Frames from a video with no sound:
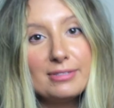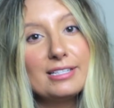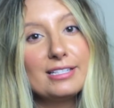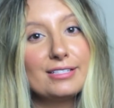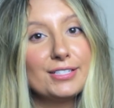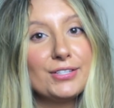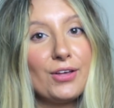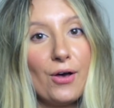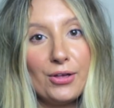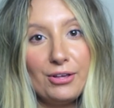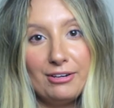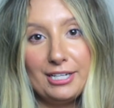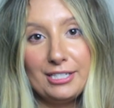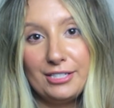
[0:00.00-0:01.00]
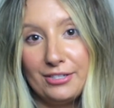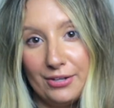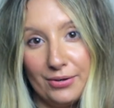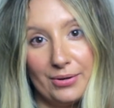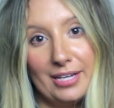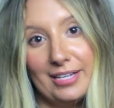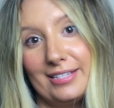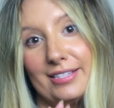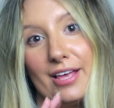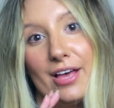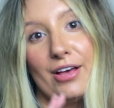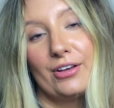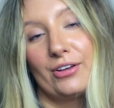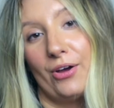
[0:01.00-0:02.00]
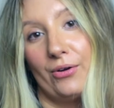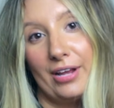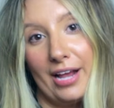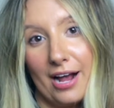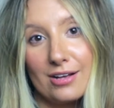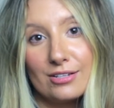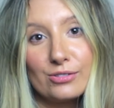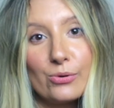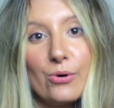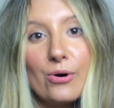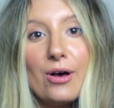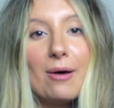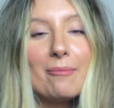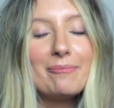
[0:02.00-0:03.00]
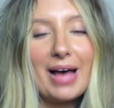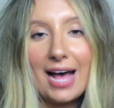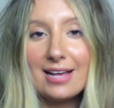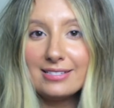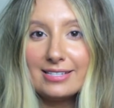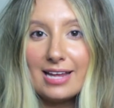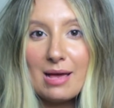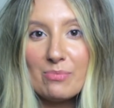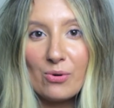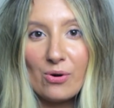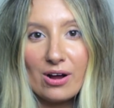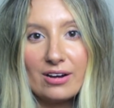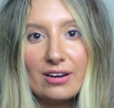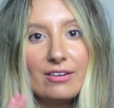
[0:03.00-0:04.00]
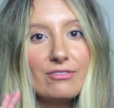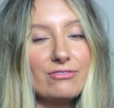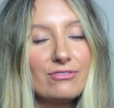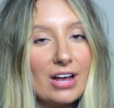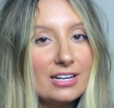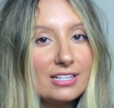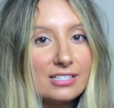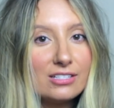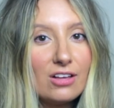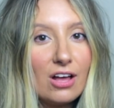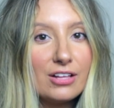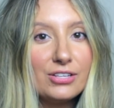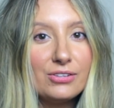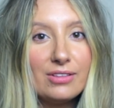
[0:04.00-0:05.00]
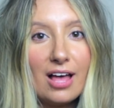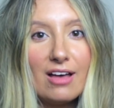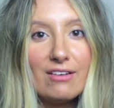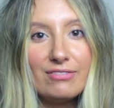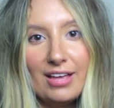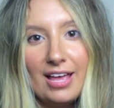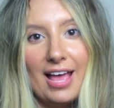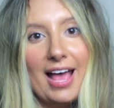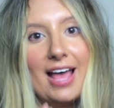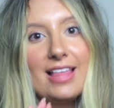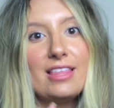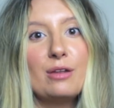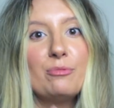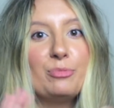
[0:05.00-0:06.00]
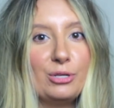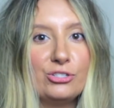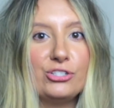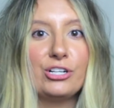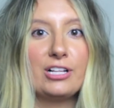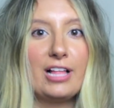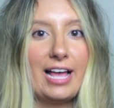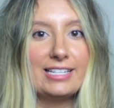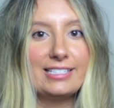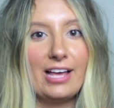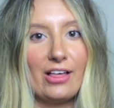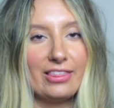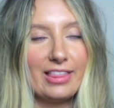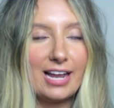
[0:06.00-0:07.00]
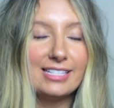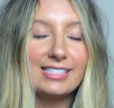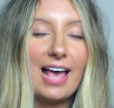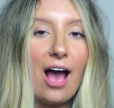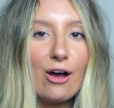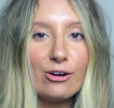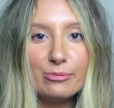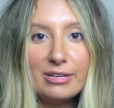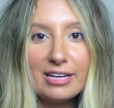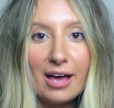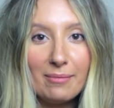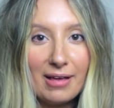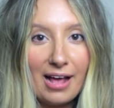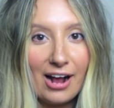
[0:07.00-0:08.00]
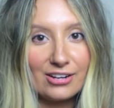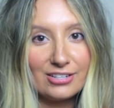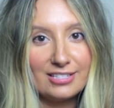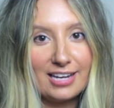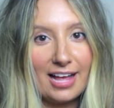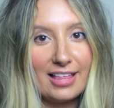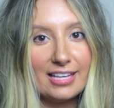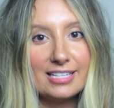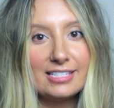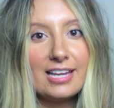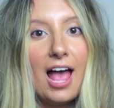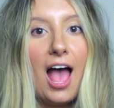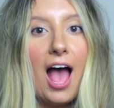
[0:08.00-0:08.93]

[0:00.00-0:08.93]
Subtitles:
This is all you need to do is go to hair school, pass state board, find a salon you love, and then build your clientele. That is how to become a hairstylist.